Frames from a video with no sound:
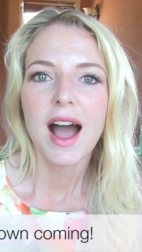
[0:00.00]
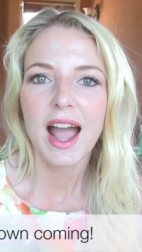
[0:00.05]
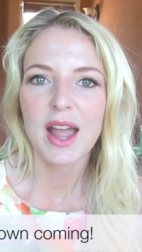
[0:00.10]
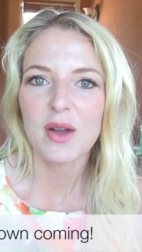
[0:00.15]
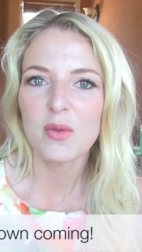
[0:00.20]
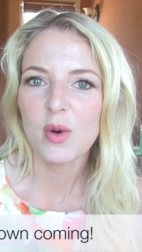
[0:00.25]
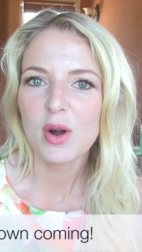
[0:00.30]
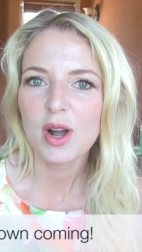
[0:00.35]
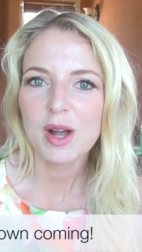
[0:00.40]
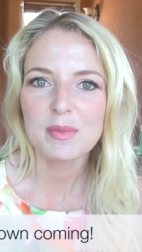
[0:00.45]

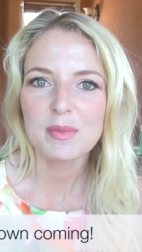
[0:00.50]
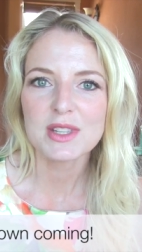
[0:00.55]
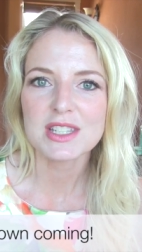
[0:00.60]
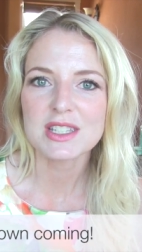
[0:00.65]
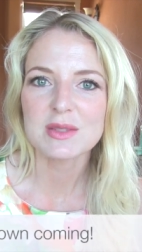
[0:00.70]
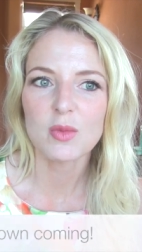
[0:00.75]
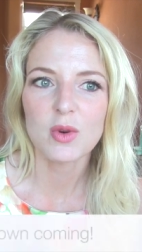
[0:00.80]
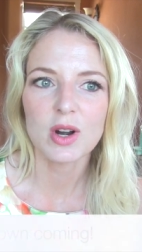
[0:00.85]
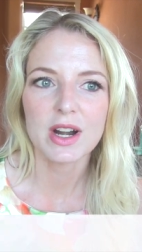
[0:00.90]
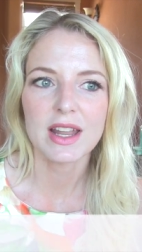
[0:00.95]
I woke up
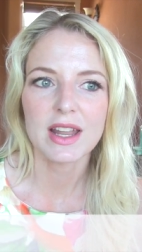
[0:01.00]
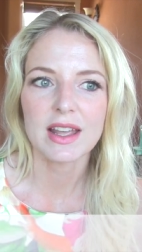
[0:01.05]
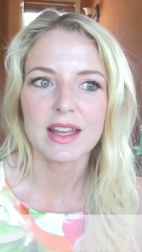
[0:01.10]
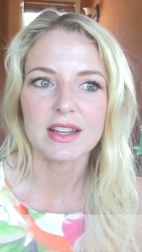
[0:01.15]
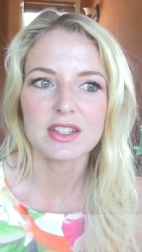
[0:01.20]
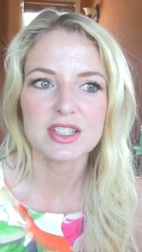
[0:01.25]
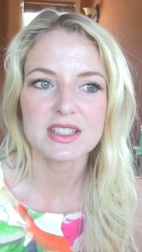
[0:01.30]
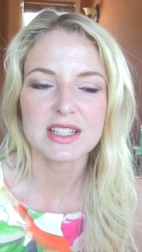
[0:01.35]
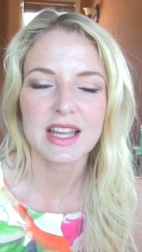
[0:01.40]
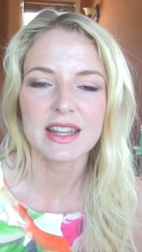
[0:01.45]
this morning
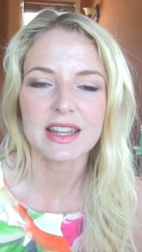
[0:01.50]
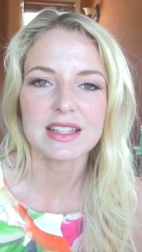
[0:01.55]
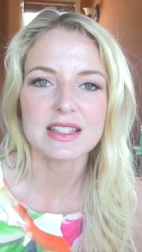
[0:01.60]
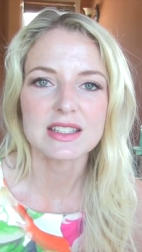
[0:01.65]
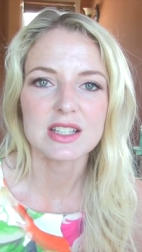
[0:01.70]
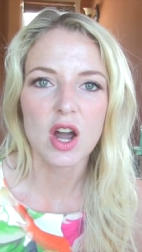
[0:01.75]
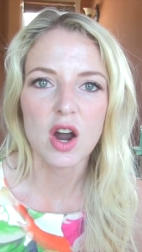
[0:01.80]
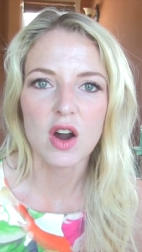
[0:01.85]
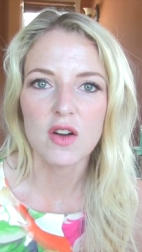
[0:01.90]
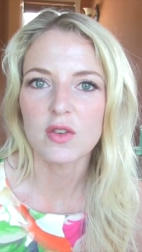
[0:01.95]
and just had
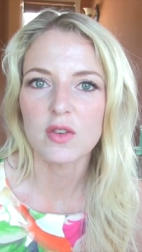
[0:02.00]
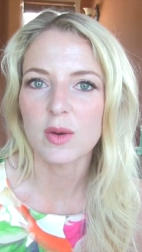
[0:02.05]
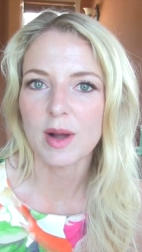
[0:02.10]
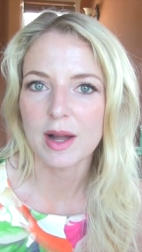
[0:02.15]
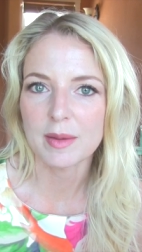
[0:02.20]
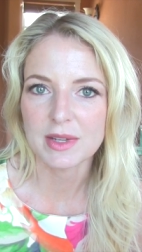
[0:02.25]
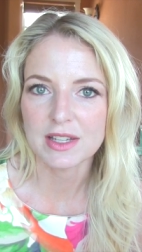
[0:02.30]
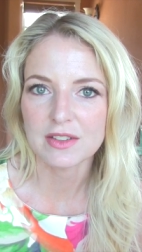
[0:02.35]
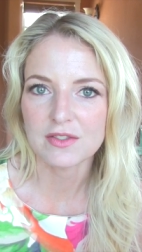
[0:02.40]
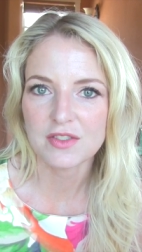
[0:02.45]
this
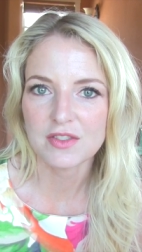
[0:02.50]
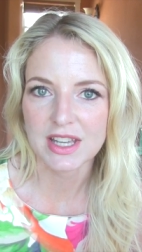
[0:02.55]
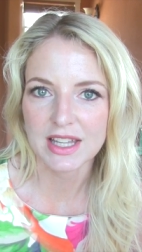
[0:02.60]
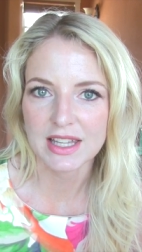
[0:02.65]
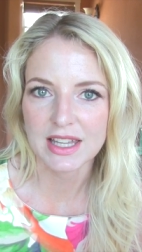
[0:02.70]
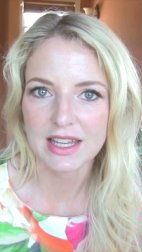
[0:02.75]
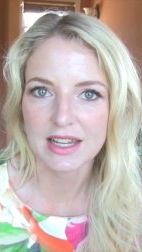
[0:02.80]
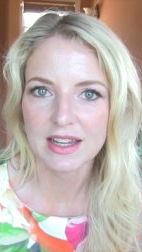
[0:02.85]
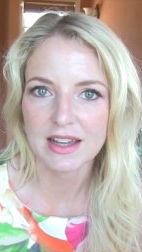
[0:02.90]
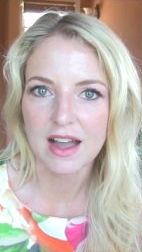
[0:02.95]
overwhelming
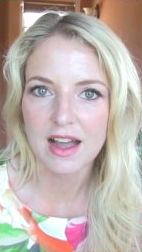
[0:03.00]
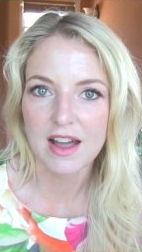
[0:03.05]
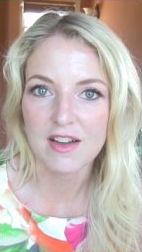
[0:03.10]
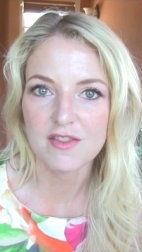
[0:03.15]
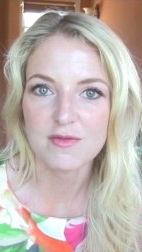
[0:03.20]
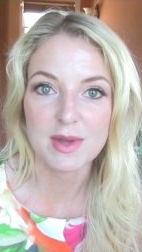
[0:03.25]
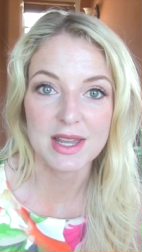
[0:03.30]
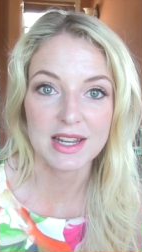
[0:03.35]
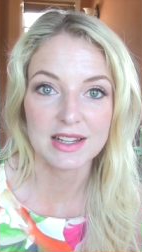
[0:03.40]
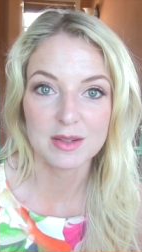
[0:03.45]
feeling
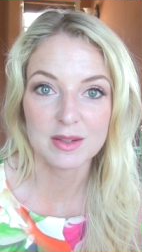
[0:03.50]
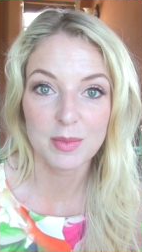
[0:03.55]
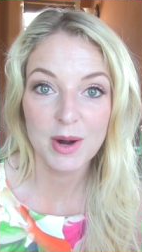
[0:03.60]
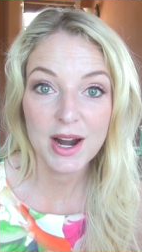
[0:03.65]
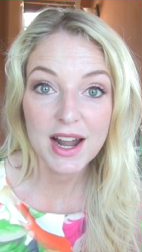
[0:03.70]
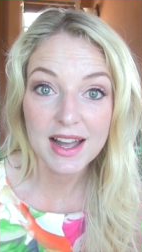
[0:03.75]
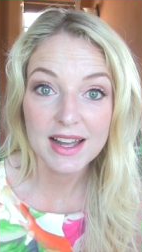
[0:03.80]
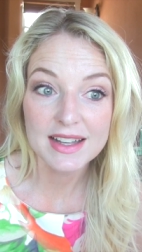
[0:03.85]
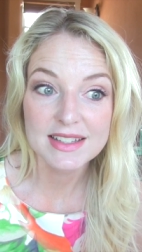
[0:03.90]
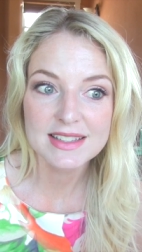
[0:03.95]
of being
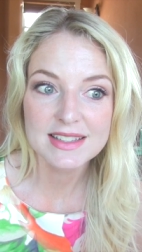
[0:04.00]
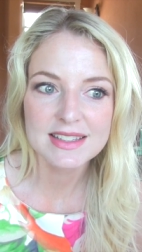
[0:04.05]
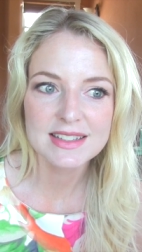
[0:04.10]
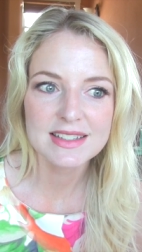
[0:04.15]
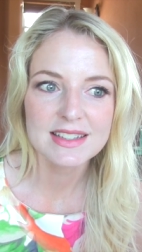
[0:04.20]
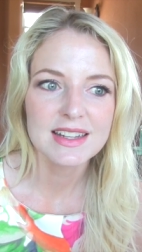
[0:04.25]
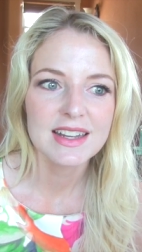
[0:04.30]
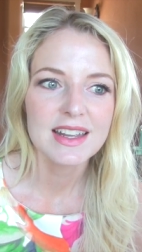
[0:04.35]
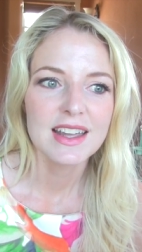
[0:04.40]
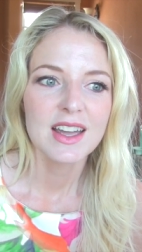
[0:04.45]

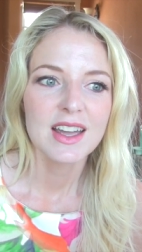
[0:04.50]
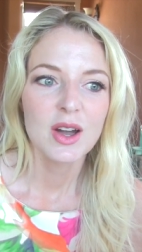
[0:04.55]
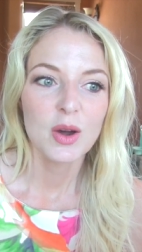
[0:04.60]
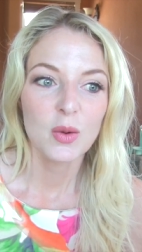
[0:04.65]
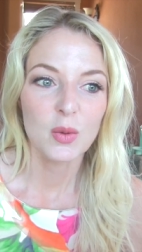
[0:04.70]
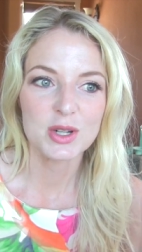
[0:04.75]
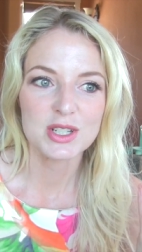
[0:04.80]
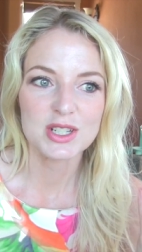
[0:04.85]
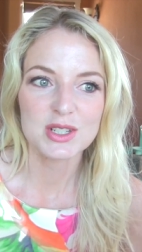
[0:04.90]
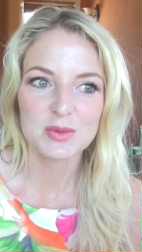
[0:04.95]
depressed,
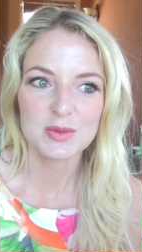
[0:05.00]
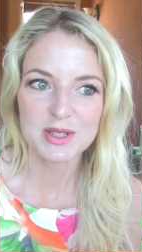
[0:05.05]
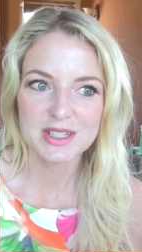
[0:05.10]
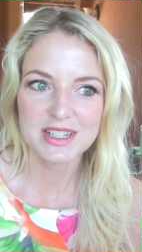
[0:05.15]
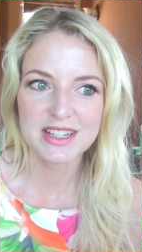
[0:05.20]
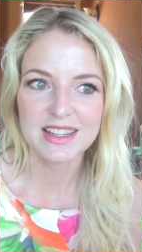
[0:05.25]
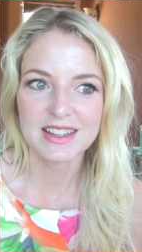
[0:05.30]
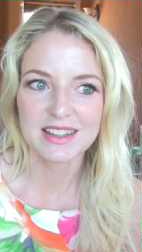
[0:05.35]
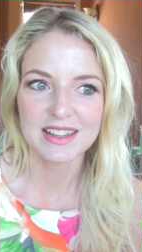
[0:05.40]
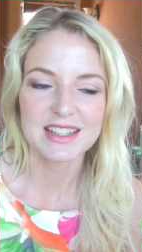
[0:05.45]
which is
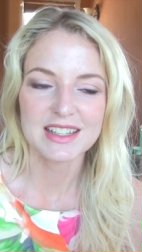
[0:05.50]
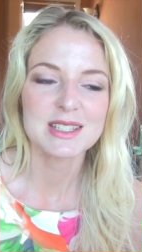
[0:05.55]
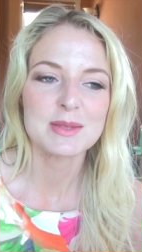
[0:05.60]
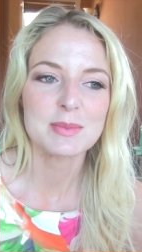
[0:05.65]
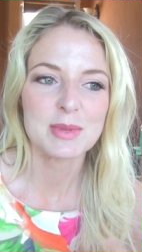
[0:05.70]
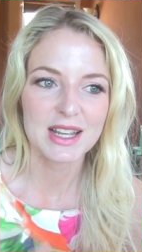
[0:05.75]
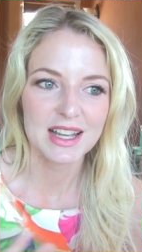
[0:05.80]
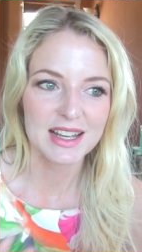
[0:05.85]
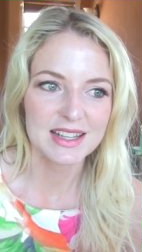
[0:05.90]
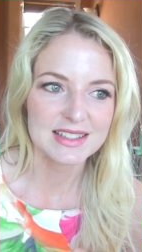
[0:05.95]
ridiculous
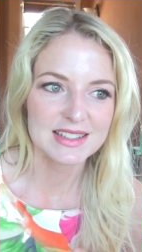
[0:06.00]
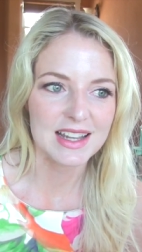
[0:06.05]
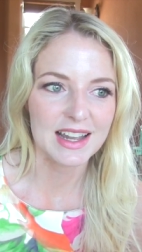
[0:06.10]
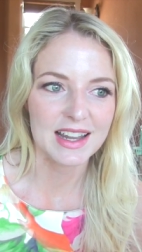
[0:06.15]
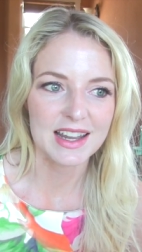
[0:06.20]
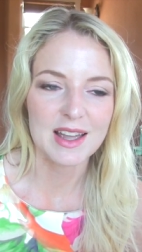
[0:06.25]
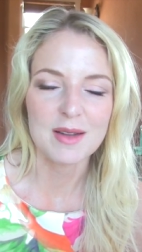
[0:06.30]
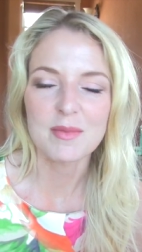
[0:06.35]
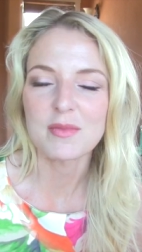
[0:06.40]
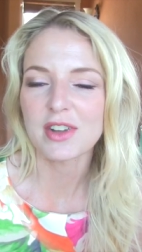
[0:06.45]
because
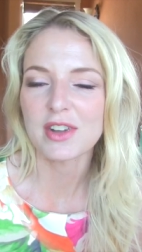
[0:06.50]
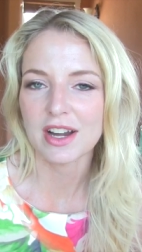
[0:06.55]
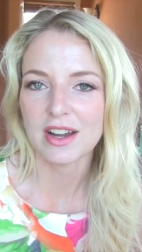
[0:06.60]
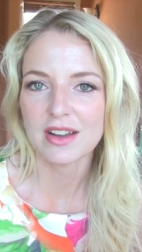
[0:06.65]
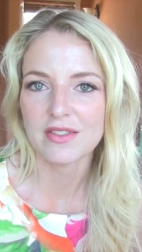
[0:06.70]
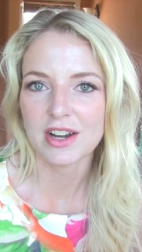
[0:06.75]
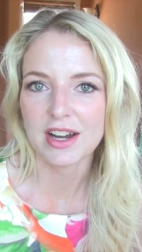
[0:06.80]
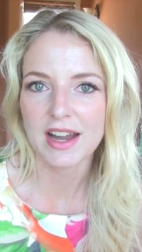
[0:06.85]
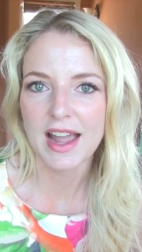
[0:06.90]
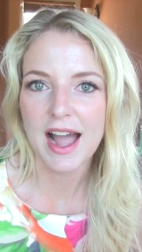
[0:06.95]
I am
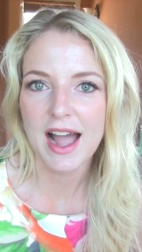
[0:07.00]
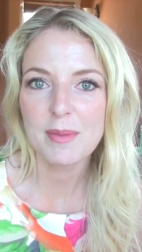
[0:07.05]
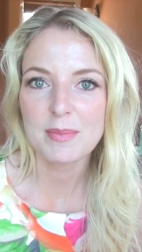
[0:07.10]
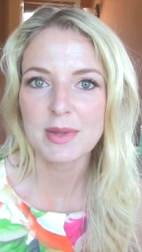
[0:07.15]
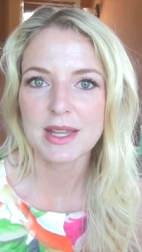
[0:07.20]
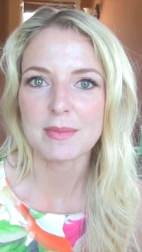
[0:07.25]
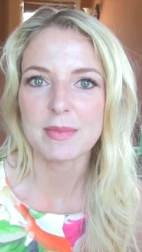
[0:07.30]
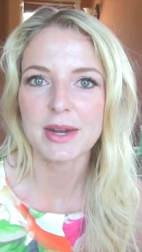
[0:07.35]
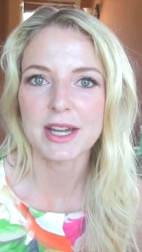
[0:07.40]
very, very happy.